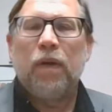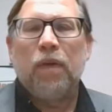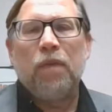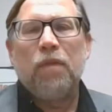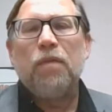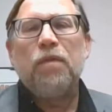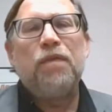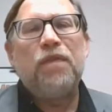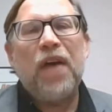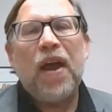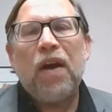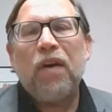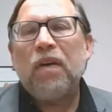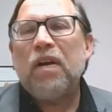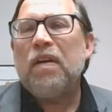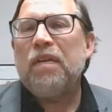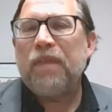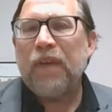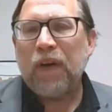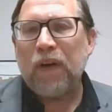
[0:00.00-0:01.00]

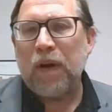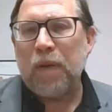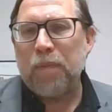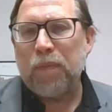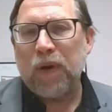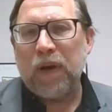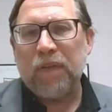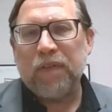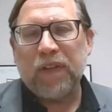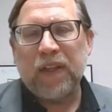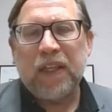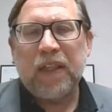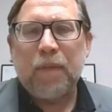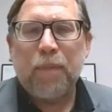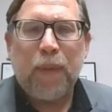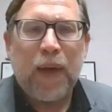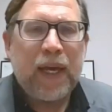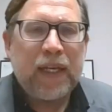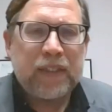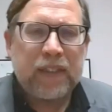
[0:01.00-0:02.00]
very, very briefly, the
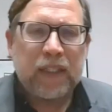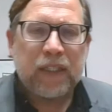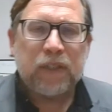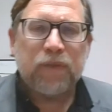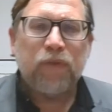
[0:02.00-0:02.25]
basics